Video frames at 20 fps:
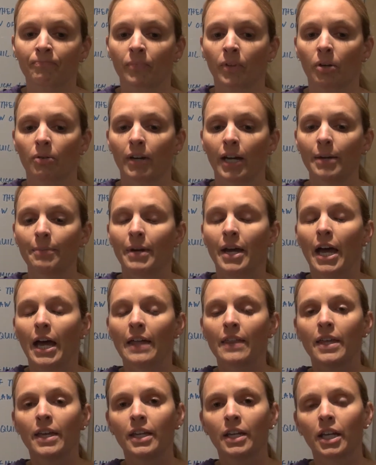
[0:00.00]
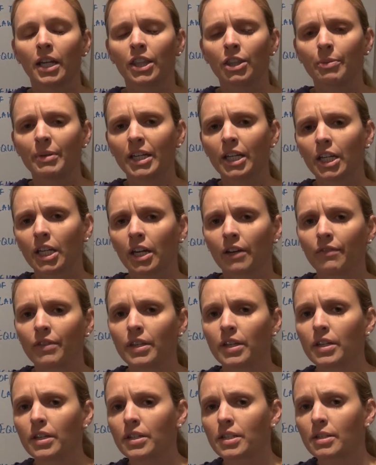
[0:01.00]
Okay, and then at the beginning of
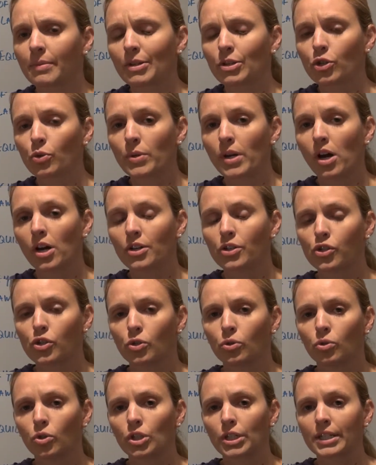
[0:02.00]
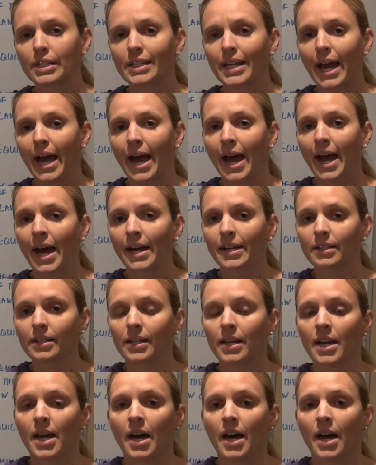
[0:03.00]
the semester, we also looked at